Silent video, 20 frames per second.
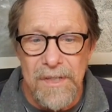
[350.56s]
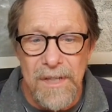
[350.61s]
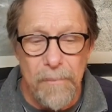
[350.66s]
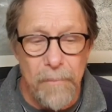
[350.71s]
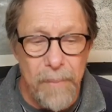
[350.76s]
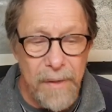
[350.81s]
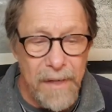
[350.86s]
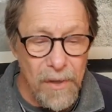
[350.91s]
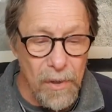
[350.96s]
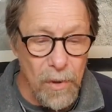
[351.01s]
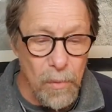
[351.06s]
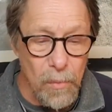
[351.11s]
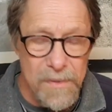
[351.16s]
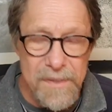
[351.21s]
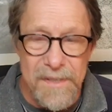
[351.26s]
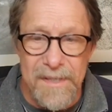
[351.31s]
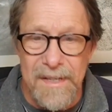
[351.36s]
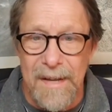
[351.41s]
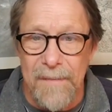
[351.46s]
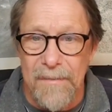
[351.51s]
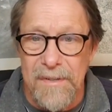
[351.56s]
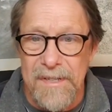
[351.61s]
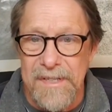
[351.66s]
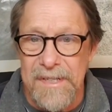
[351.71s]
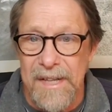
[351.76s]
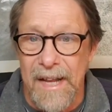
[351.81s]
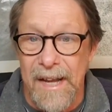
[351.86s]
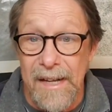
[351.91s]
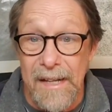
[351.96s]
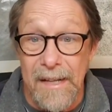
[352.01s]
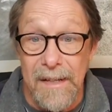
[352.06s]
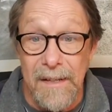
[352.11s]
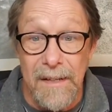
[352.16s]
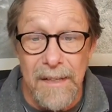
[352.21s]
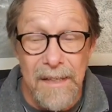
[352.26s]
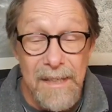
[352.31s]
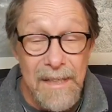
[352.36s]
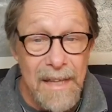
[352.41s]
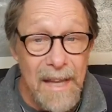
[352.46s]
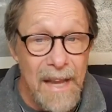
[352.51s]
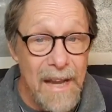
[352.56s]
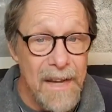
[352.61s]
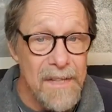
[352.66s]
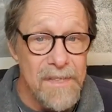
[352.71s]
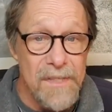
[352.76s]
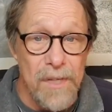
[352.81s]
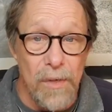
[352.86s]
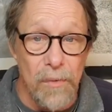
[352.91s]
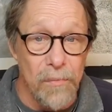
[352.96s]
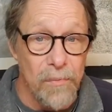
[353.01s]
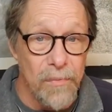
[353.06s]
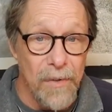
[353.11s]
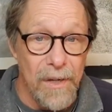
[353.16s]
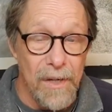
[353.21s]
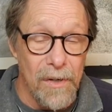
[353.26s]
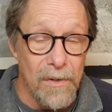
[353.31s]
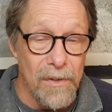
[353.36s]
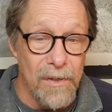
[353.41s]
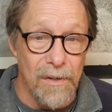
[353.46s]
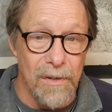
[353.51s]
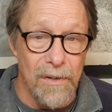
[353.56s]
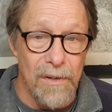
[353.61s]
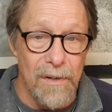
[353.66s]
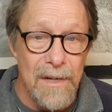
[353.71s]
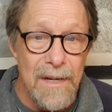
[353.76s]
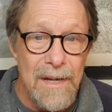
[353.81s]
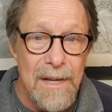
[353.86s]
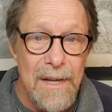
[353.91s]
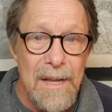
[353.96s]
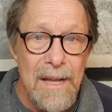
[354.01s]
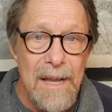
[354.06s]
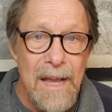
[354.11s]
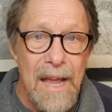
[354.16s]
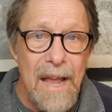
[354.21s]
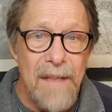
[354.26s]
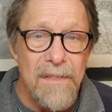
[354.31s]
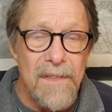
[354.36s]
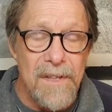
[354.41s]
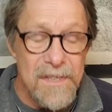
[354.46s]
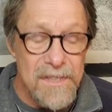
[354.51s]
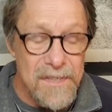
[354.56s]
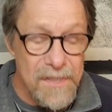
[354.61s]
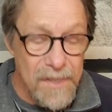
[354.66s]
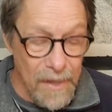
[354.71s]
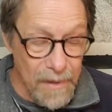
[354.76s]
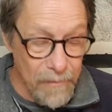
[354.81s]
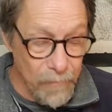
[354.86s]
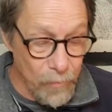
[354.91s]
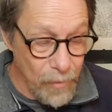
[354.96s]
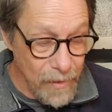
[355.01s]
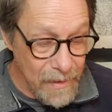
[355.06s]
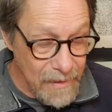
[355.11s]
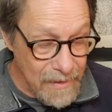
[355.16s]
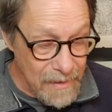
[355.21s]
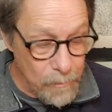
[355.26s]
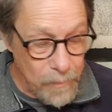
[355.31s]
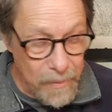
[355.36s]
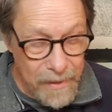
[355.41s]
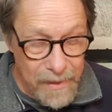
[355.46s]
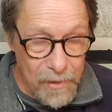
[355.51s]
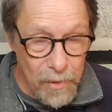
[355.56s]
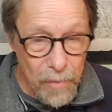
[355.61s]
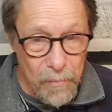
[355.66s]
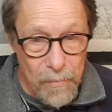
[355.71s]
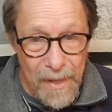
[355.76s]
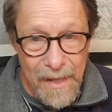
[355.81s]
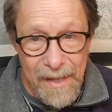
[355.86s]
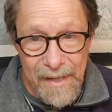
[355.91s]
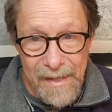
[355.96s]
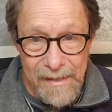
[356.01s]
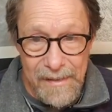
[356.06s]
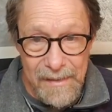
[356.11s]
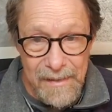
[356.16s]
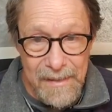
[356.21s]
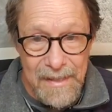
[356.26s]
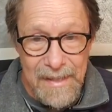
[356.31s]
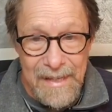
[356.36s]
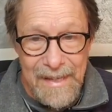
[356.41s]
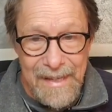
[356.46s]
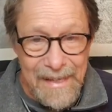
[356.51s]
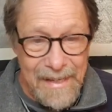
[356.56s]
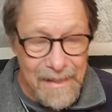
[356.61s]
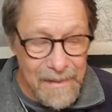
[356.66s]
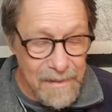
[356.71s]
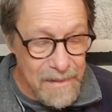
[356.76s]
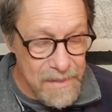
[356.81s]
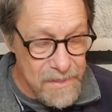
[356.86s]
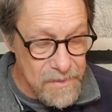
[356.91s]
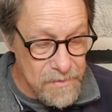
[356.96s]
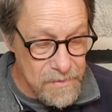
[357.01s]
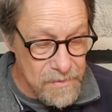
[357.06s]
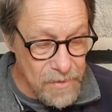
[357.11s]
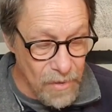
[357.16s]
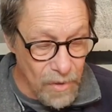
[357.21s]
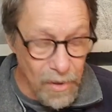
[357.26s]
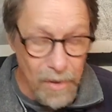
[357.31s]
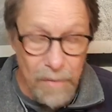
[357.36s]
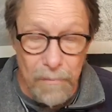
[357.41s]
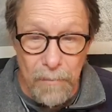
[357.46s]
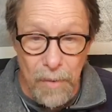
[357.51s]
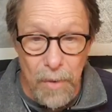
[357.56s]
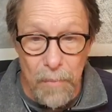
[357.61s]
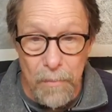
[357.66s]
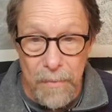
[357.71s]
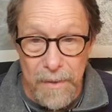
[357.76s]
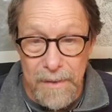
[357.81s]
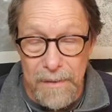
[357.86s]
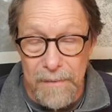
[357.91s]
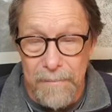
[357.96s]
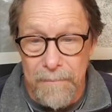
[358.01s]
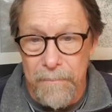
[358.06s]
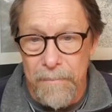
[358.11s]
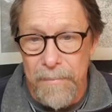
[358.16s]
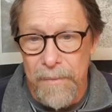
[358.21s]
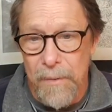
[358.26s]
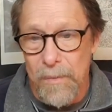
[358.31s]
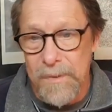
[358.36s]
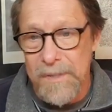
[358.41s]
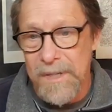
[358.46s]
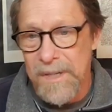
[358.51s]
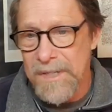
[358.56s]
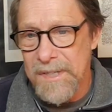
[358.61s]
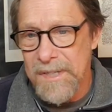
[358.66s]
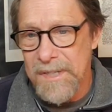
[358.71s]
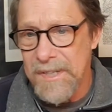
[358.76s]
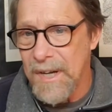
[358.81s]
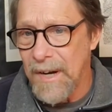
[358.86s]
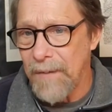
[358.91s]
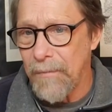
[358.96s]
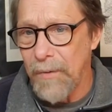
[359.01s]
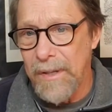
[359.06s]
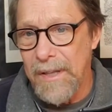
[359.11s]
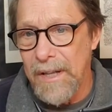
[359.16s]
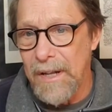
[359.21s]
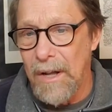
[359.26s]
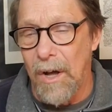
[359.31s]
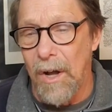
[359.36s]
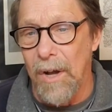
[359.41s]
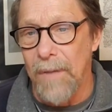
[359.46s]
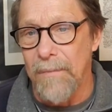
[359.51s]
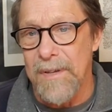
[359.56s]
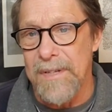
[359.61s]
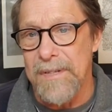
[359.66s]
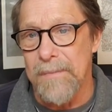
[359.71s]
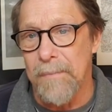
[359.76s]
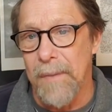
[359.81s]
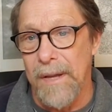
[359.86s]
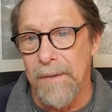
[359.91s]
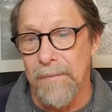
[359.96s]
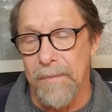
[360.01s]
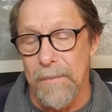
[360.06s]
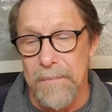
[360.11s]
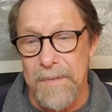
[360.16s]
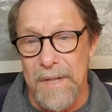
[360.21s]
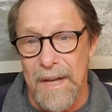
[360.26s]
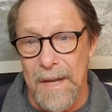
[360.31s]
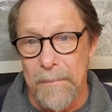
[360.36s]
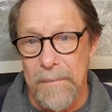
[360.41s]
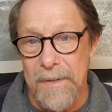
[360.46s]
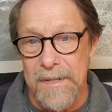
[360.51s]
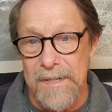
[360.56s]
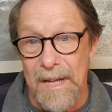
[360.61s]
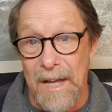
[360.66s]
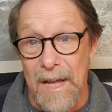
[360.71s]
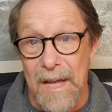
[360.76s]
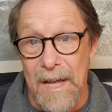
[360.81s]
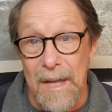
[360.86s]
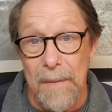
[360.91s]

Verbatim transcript: Peter was devastated at his own failure. And the discovery that Peter made in this dark moment was a discovery that all of us make from time to time.